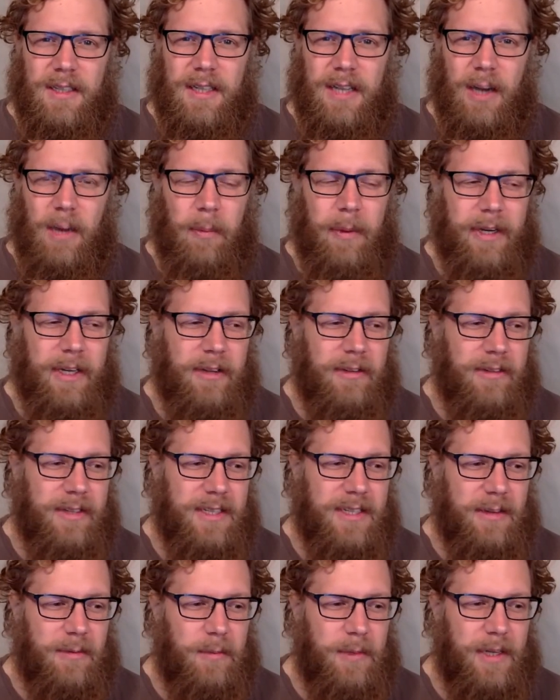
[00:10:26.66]
How many of
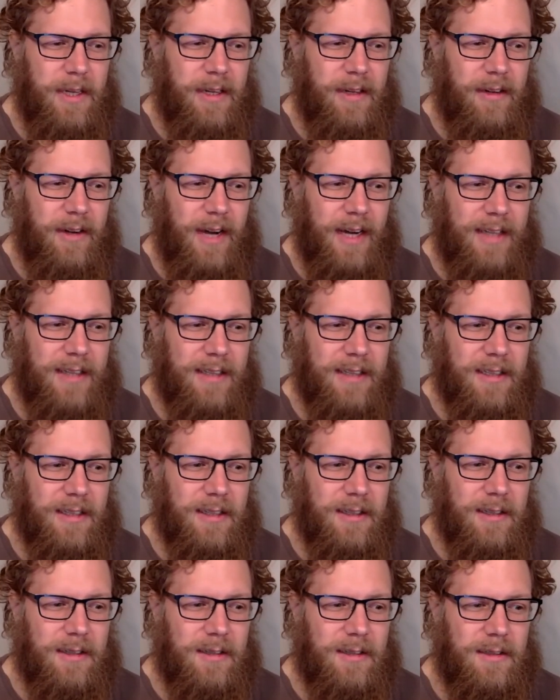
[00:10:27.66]
us have been
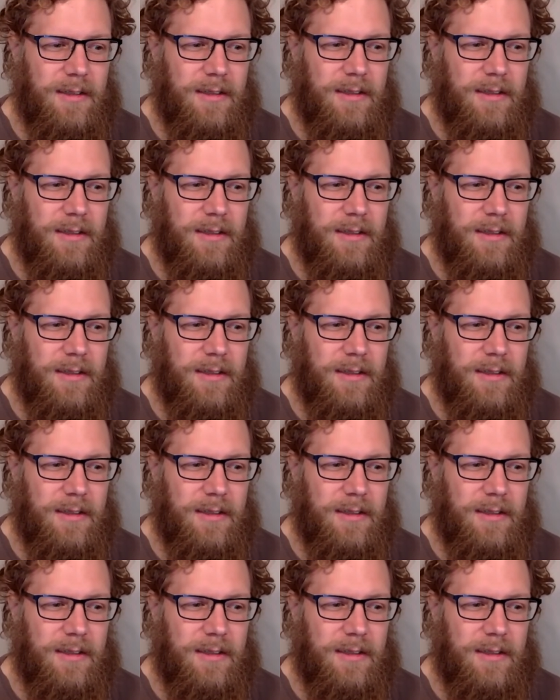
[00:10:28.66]
interacting